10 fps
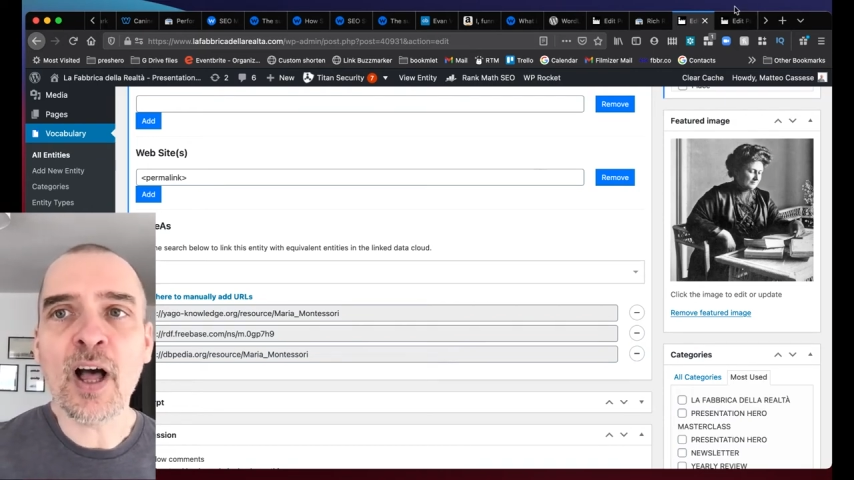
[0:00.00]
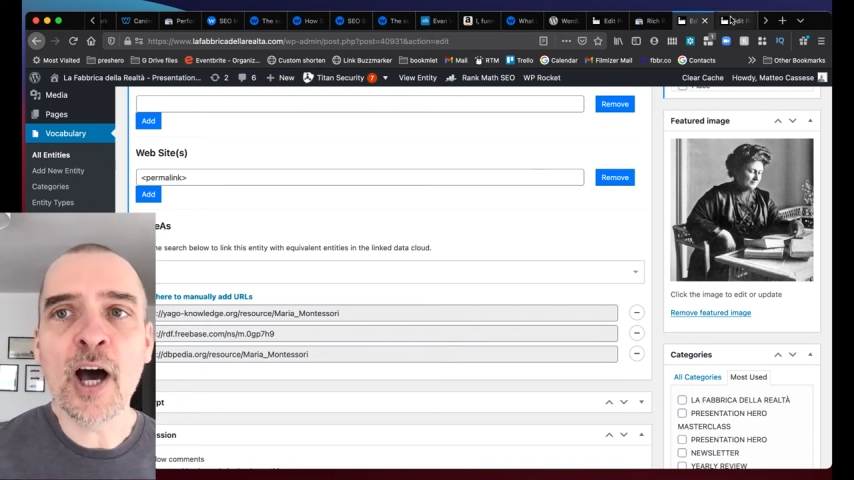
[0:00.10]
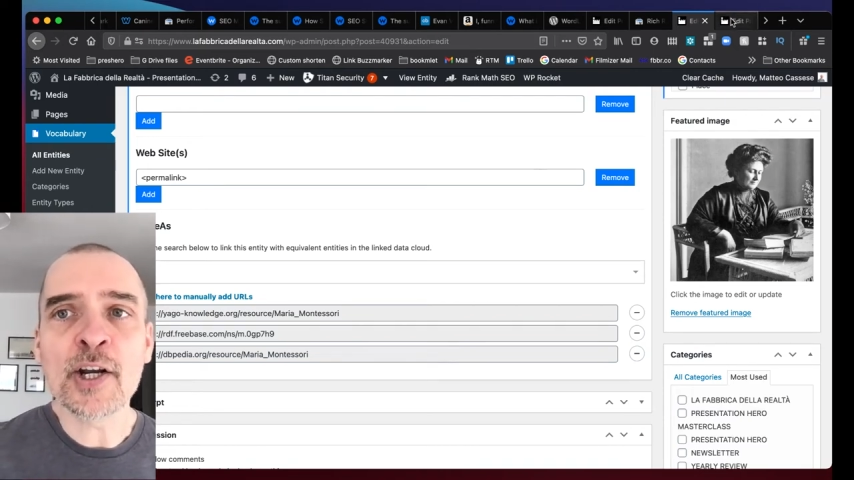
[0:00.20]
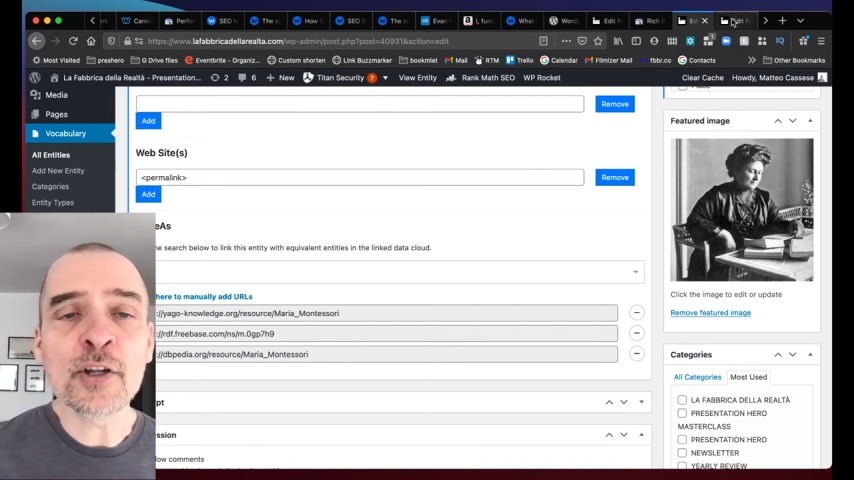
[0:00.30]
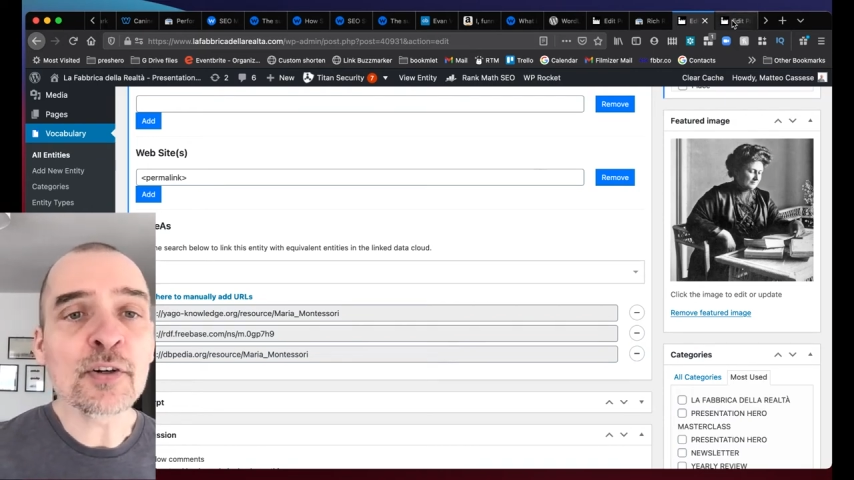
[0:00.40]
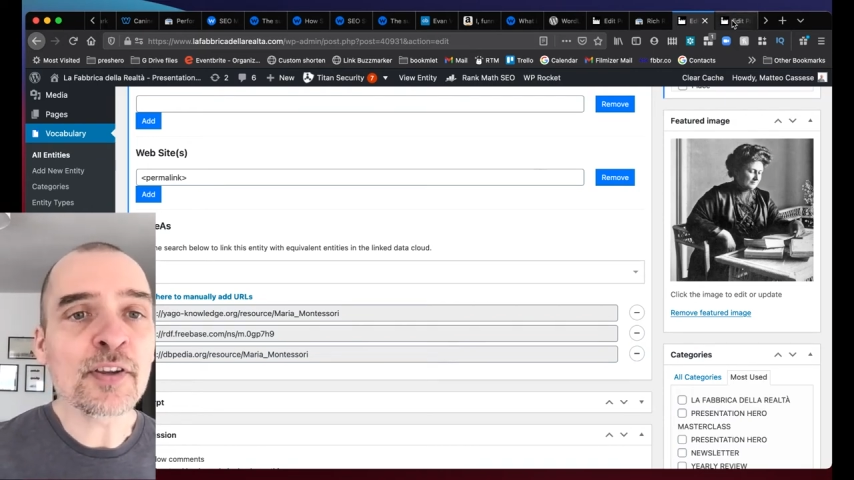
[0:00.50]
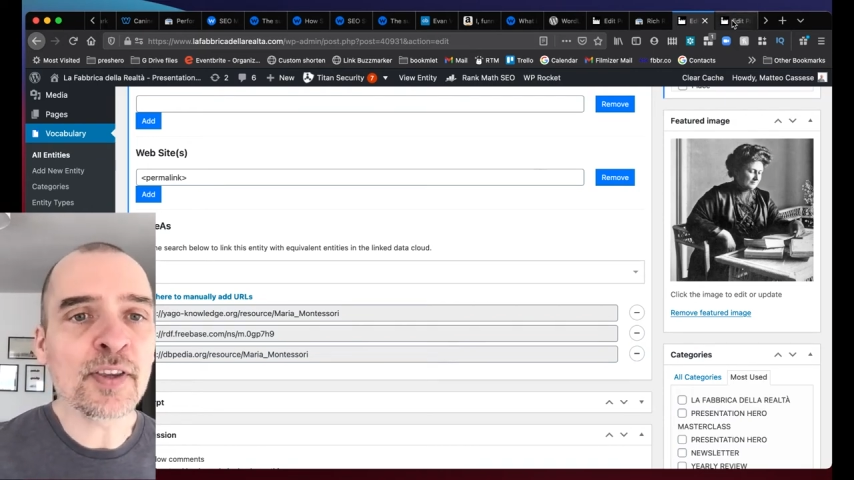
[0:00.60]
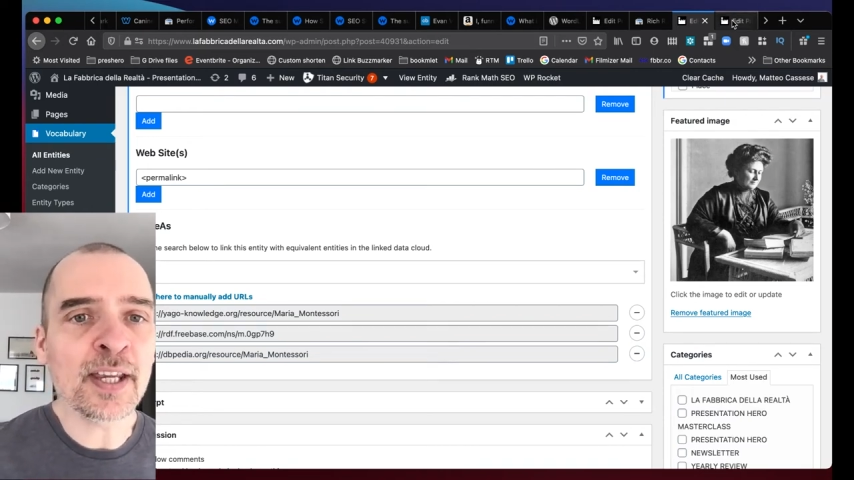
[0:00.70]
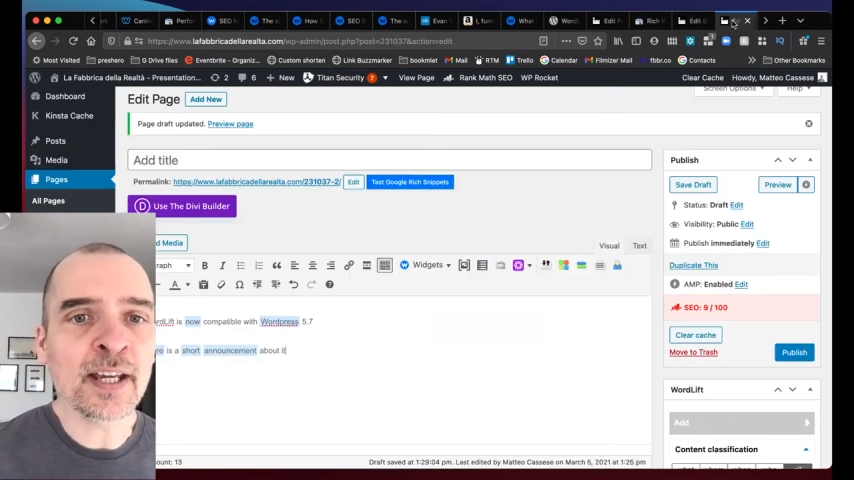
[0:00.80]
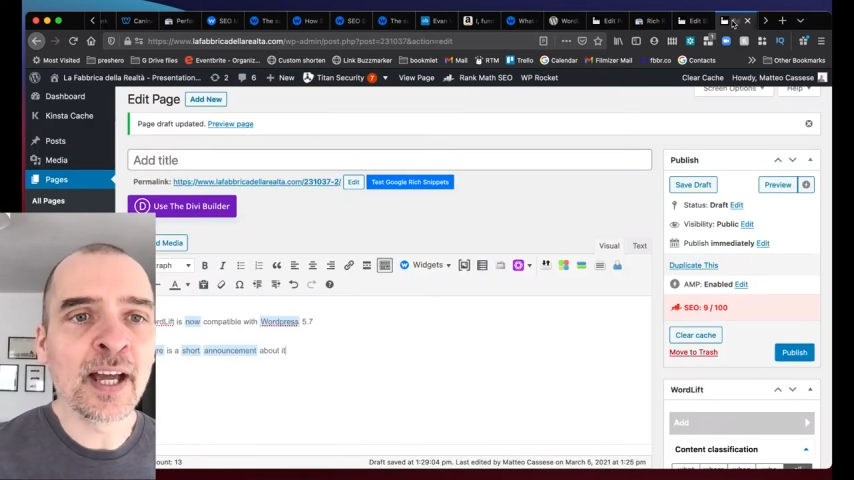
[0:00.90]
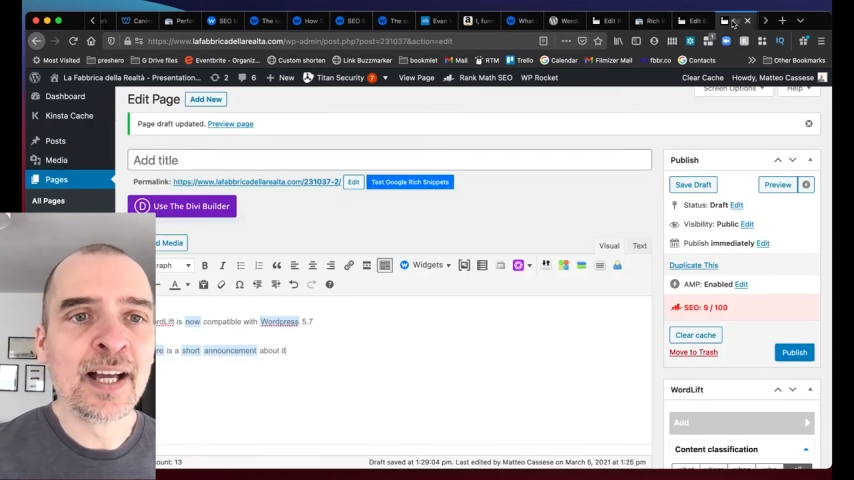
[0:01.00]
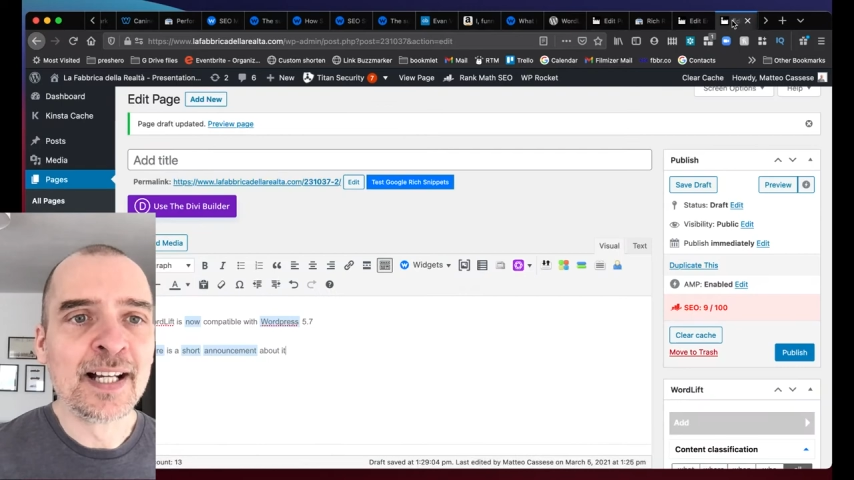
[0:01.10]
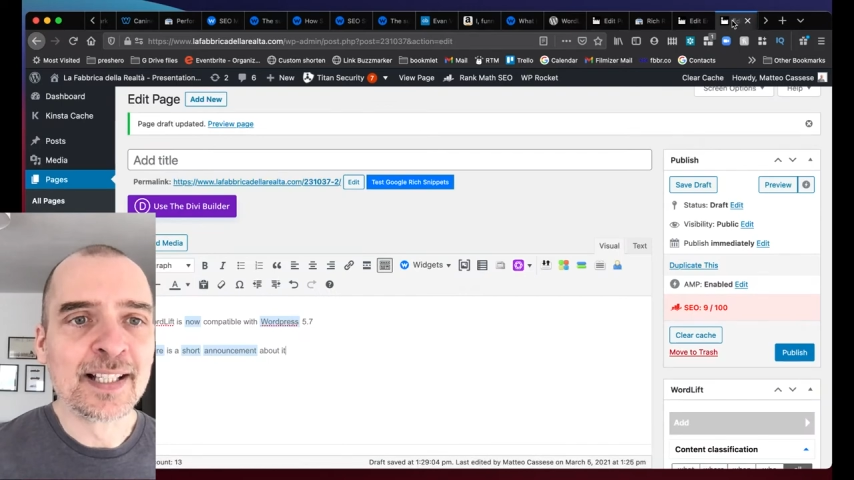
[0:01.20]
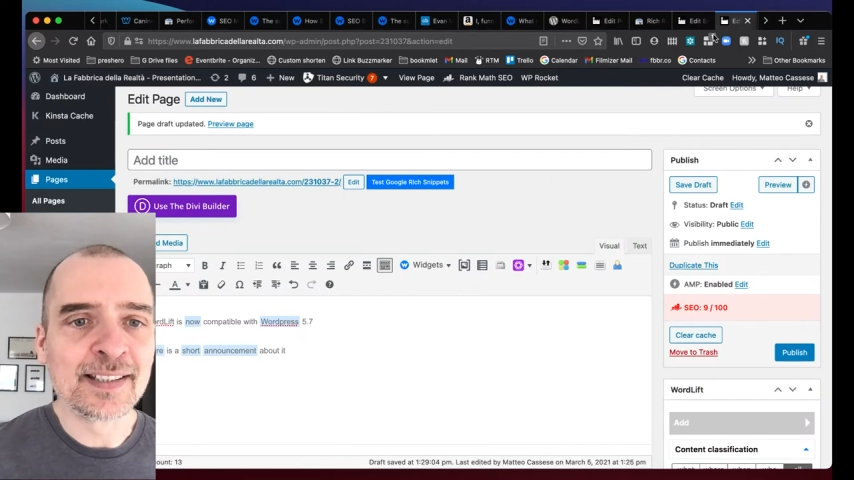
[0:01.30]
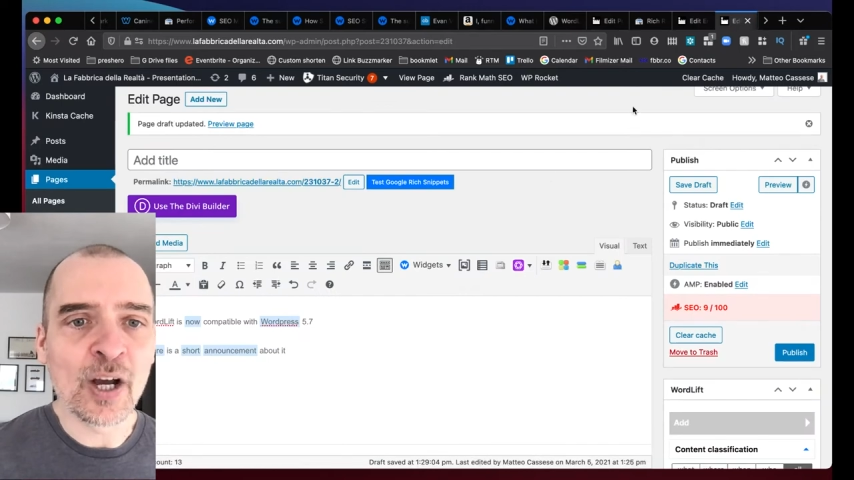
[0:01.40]
Another thing
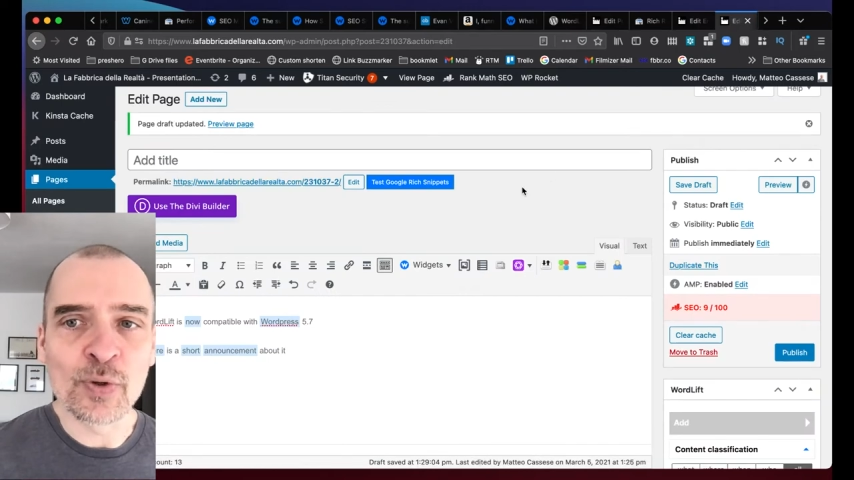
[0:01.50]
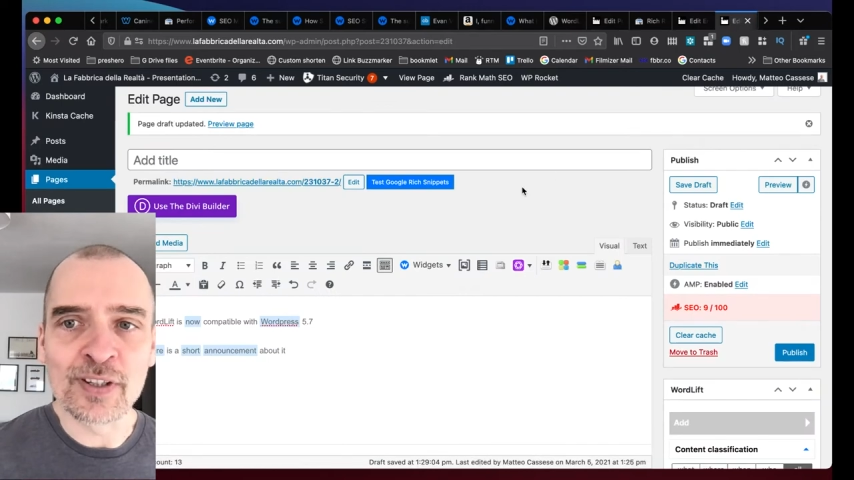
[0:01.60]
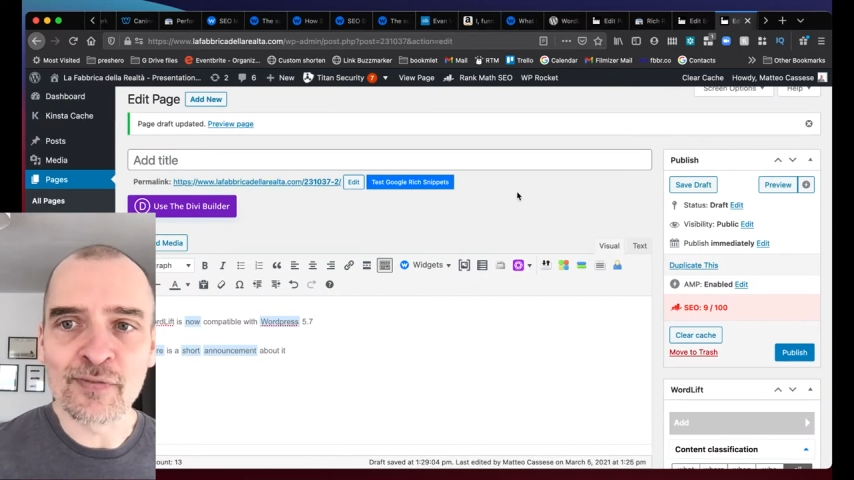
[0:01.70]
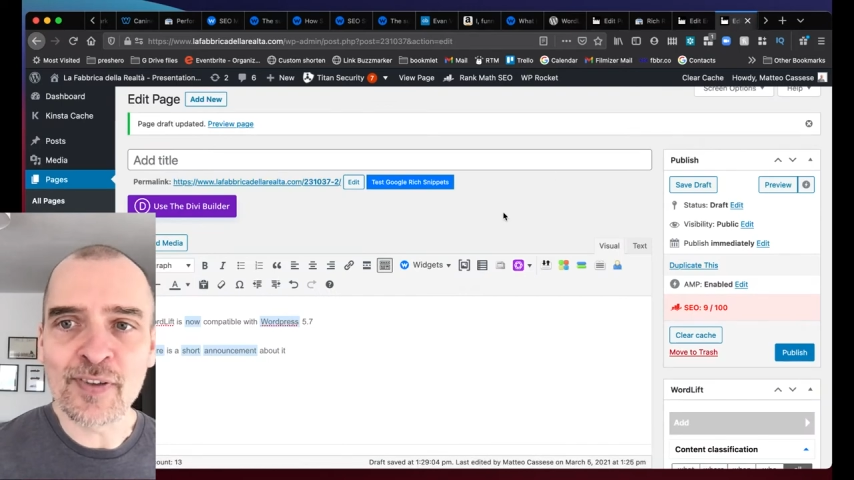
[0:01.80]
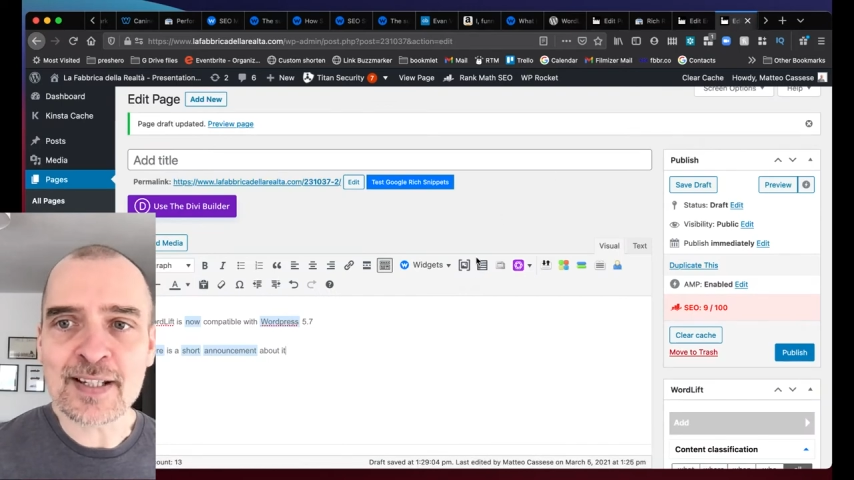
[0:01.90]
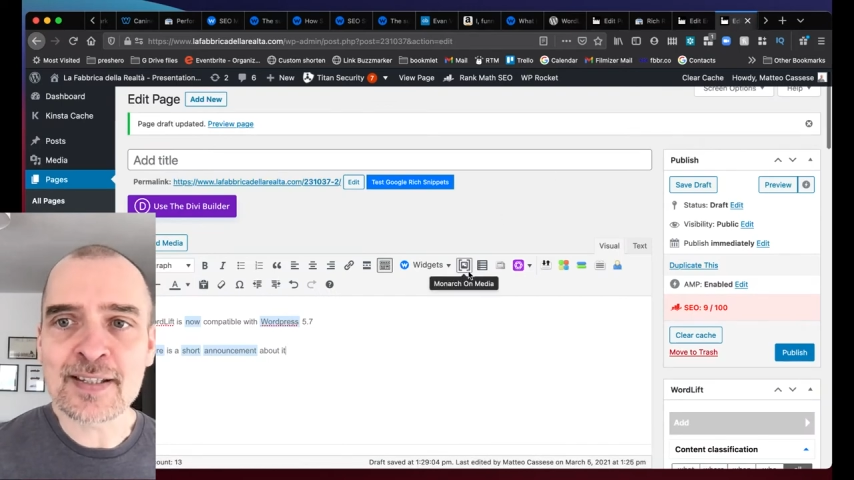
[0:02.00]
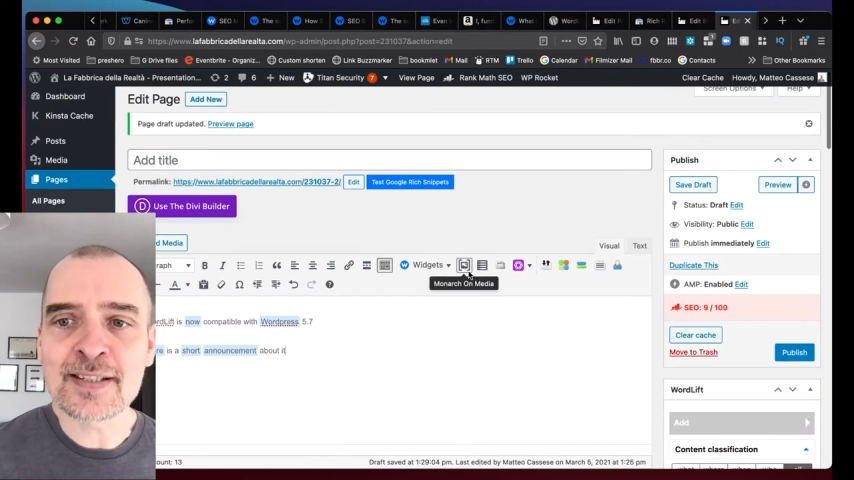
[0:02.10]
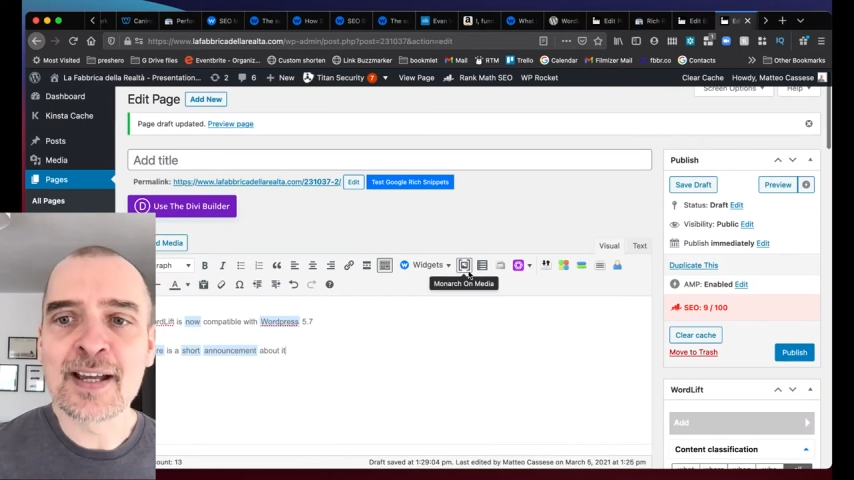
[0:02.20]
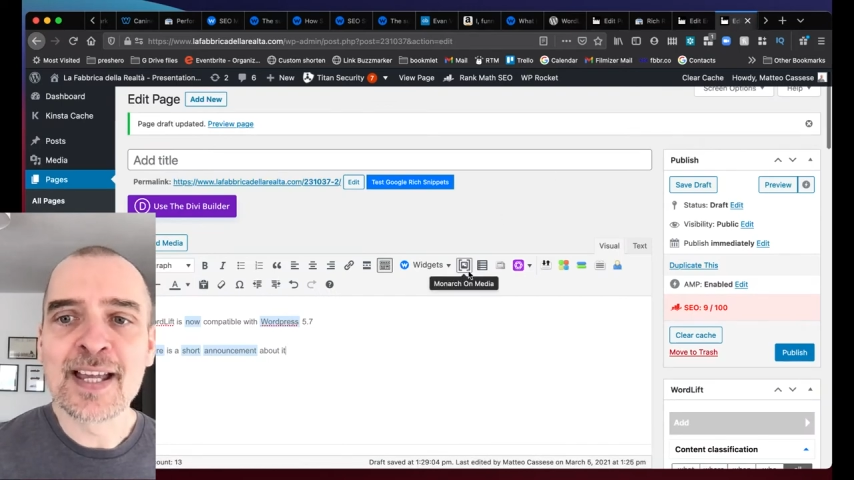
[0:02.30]
that we fixed